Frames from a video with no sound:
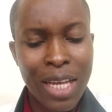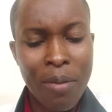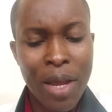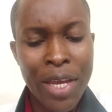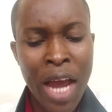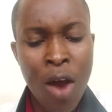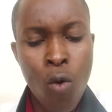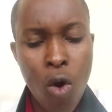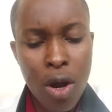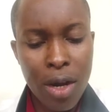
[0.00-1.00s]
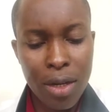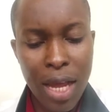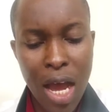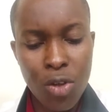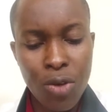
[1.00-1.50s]
he awoke
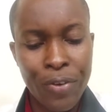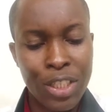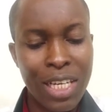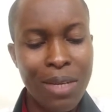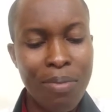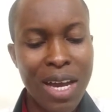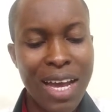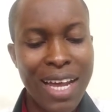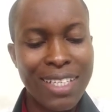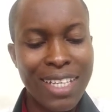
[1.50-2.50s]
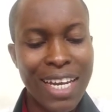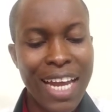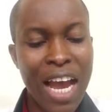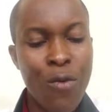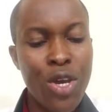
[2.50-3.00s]
out of his sleep and said,
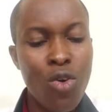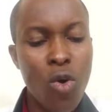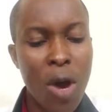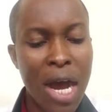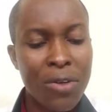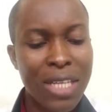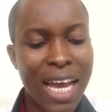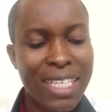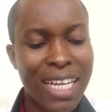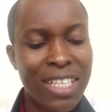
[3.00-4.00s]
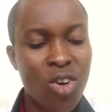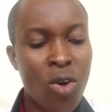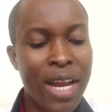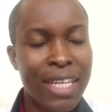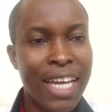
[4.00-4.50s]
I will go out as at
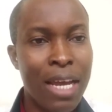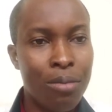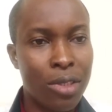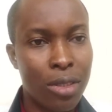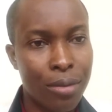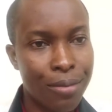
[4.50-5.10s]
other times.